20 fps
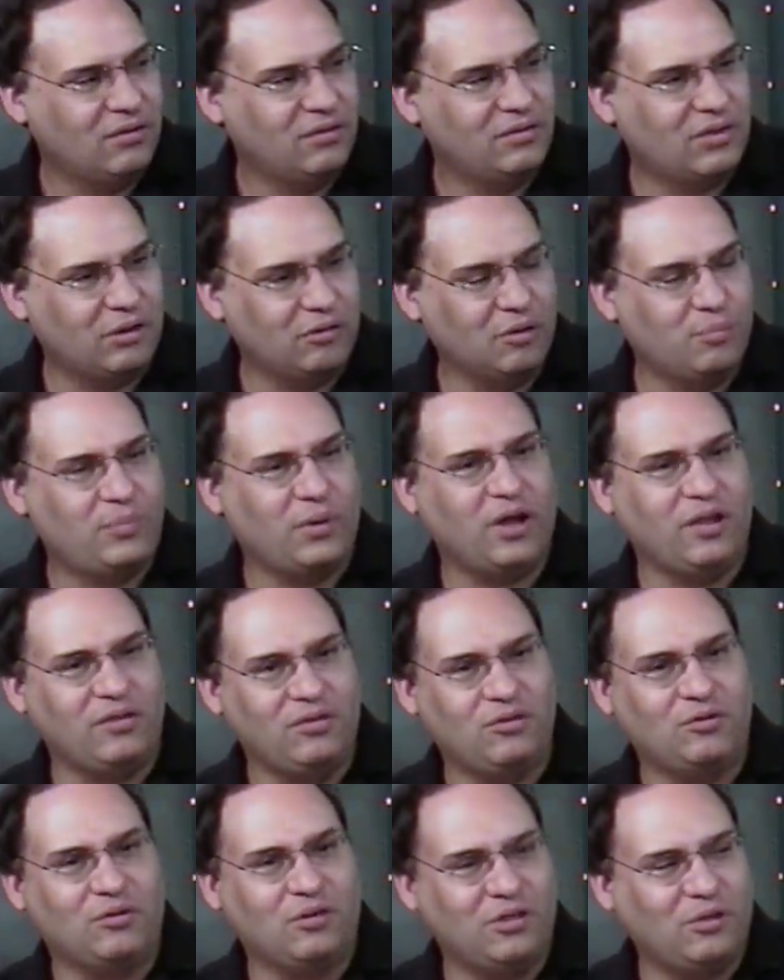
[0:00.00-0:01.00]
They were
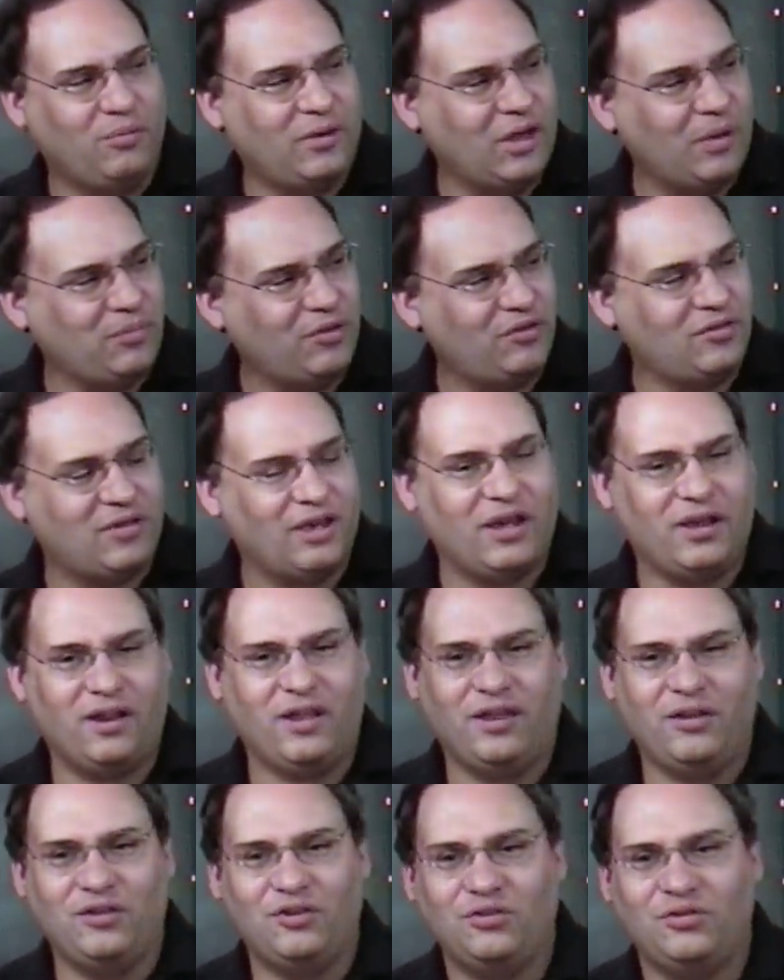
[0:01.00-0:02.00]
buttoned all the way up the side,
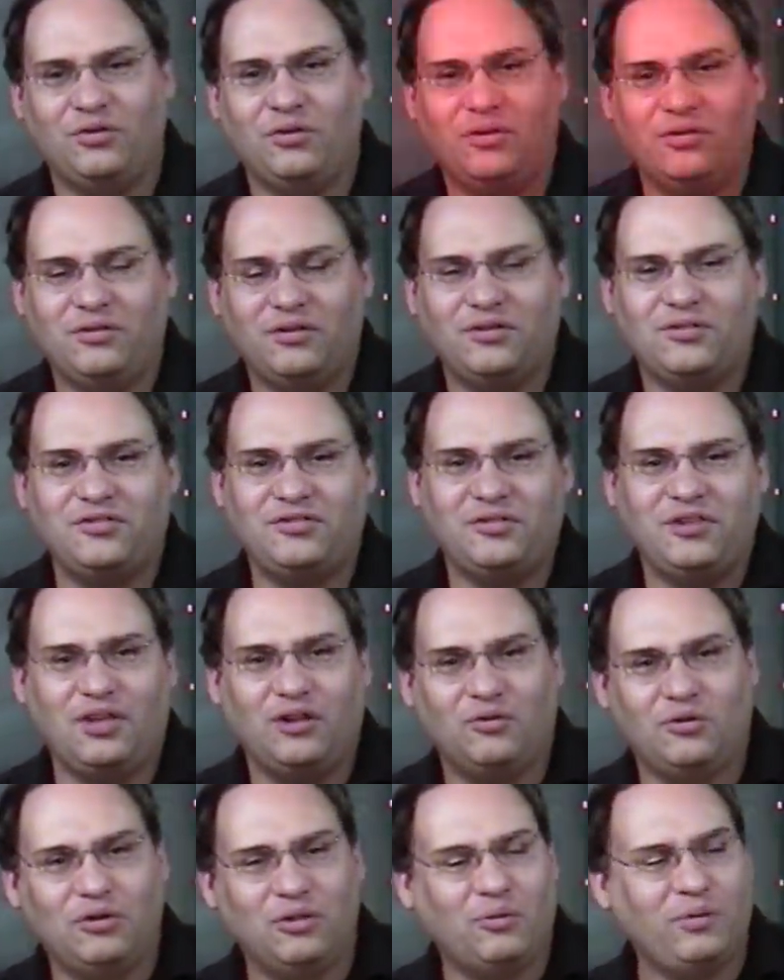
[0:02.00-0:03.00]
and you saw a little
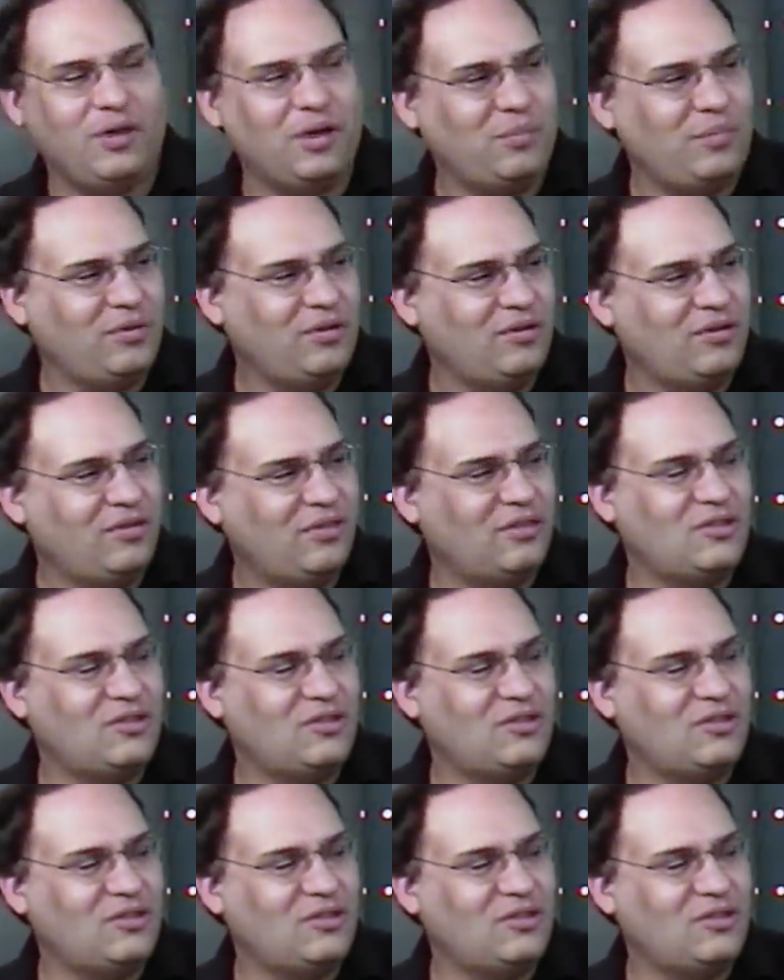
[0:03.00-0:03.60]
skin all the way up into